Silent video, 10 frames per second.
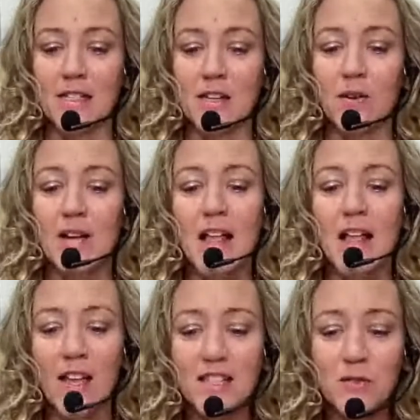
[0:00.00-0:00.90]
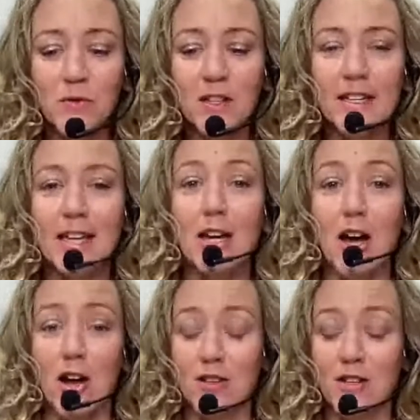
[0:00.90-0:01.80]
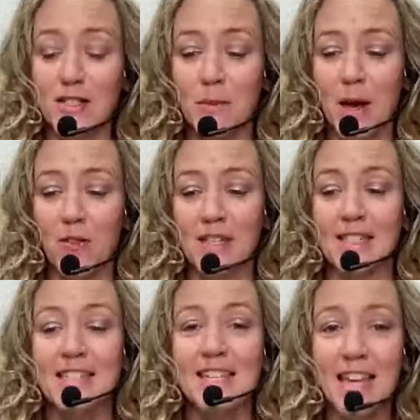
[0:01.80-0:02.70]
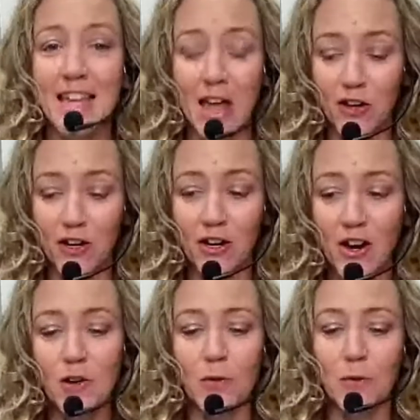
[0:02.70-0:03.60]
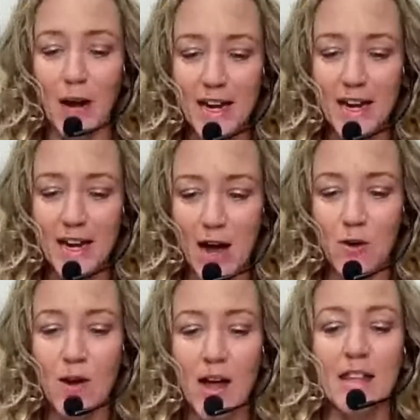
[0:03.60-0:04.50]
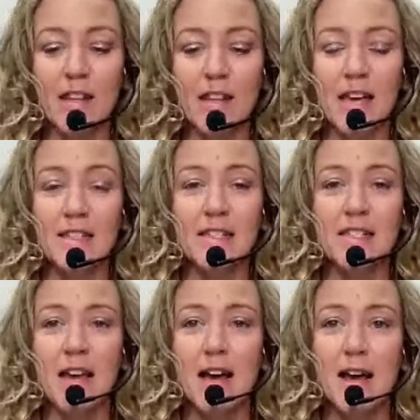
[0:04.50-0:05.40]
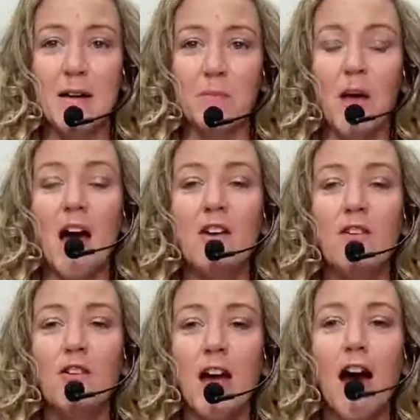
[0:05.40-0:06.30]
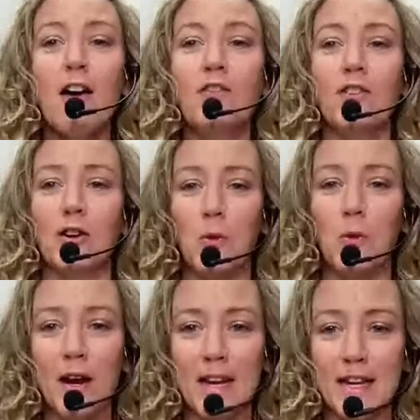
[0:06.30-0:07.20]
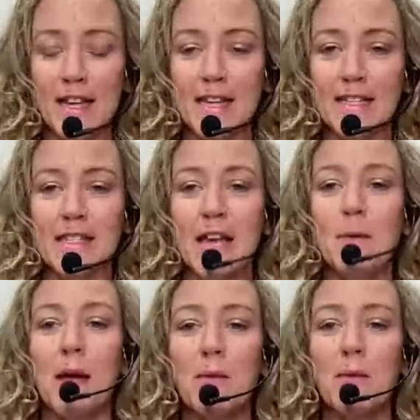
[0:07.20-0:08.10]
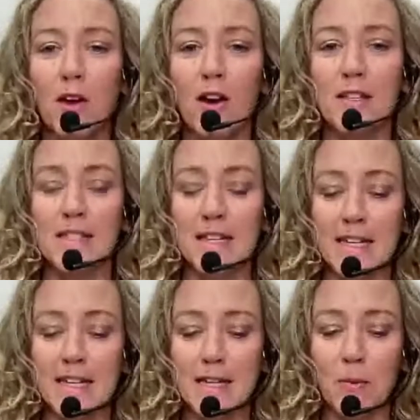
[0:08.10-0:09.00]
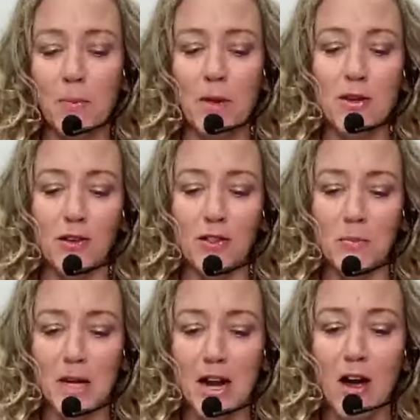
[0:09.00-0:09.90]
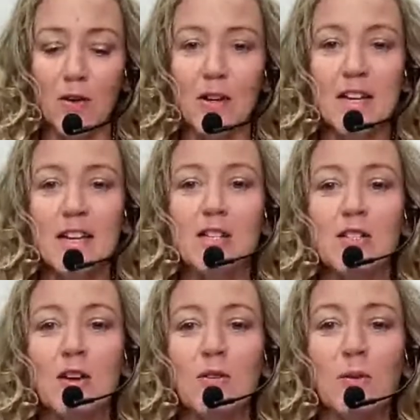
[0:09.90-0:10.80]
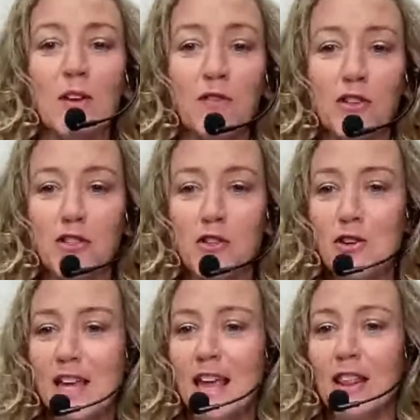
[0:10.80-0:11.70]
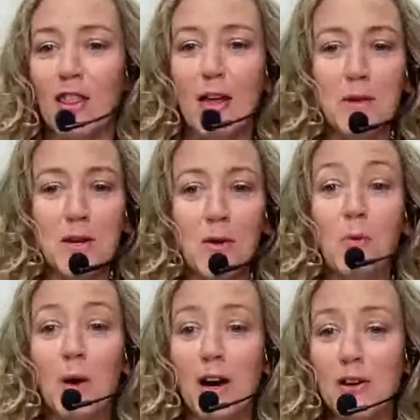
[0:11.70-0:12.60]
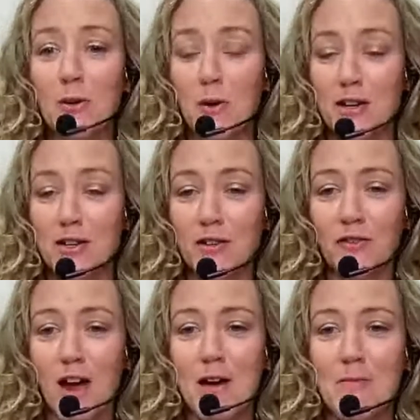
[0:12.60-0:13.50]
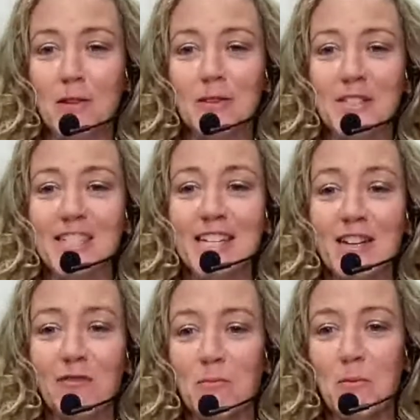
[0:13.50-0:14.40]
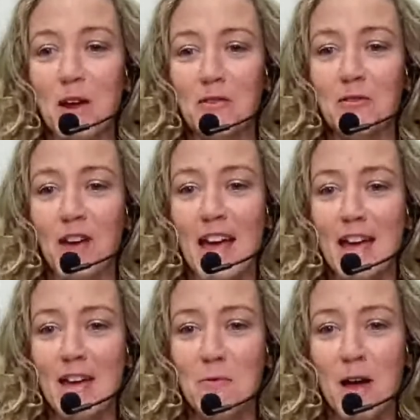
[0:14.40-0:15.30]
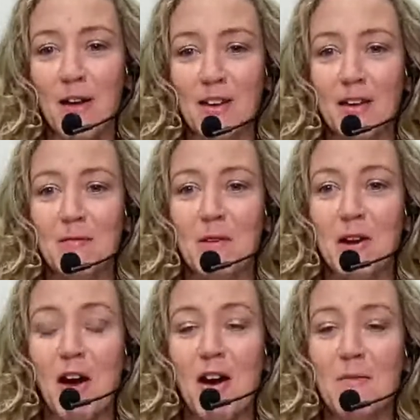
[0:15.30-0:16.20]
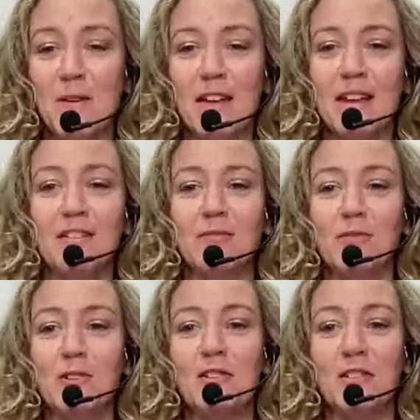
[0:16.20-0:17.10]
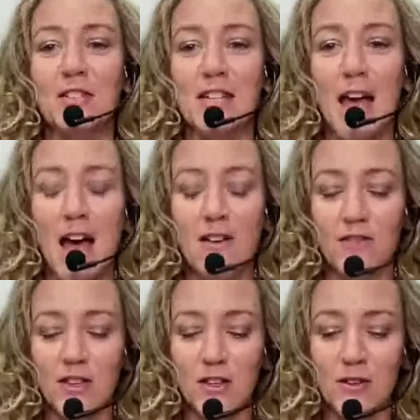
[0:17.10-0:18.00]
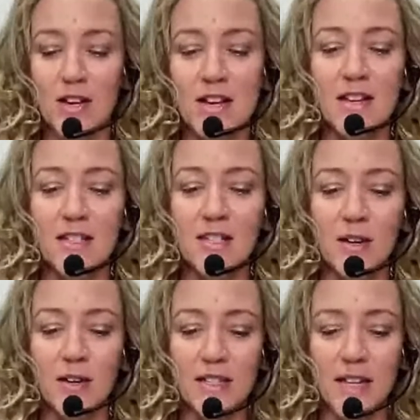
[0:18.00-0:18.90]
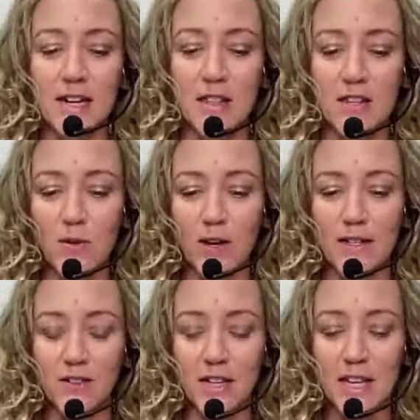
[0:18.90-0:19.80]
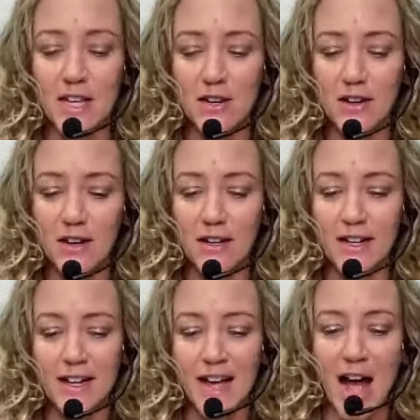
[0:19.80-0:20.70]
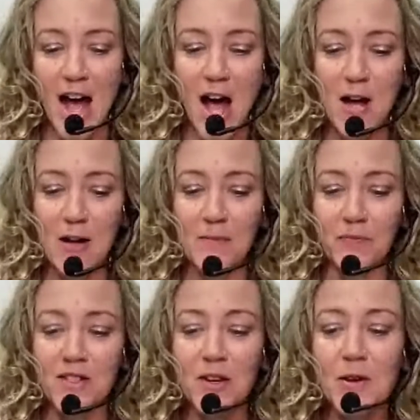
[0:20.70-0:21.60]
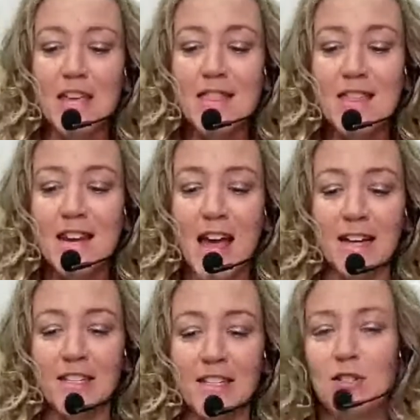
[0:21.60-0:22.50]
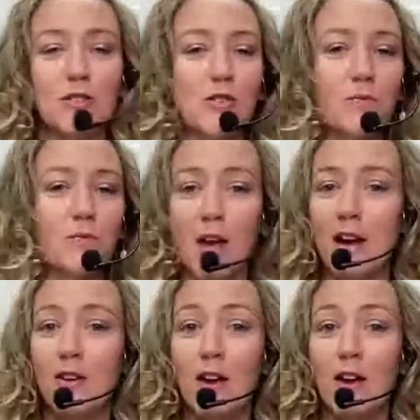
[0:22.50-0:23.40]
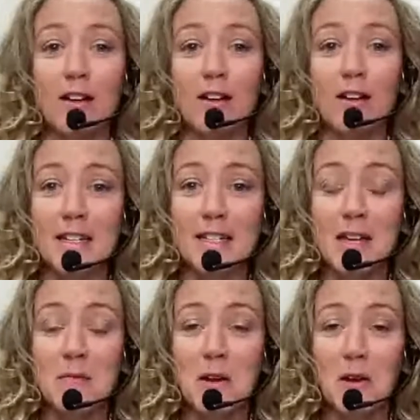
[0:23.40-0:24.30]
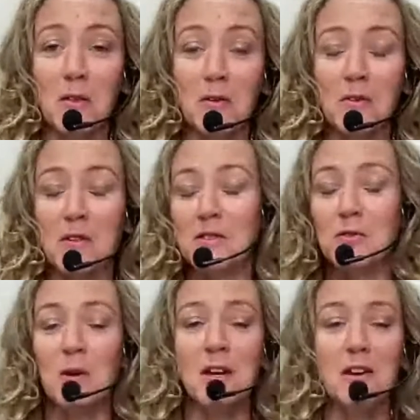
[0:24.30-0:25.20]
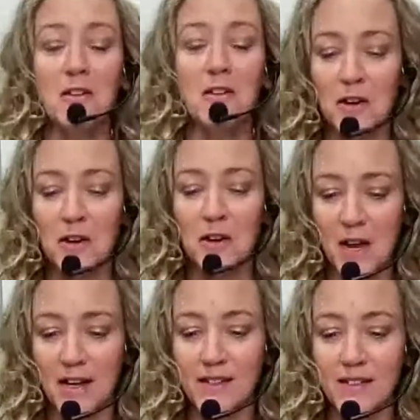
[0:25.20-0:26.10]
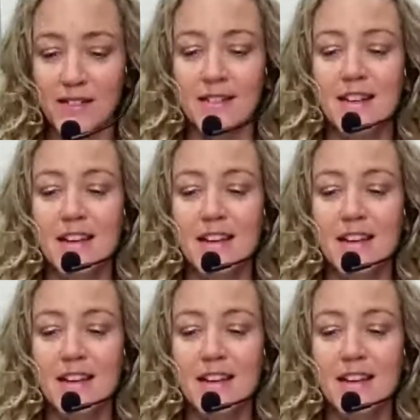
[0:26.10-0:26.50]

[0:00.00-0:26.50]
So let's really get conscious about this together right now, and let's uncover what it is that might be causing a dip in your libido. So if you're tuning in, let me know where you're watching from. Lucia from Monterey, welcome. Carmen, wonderful to have you. So excited that you guys are here. So in the next, I don't know how long it's going to take me to go through this, 20 to 30 minutes.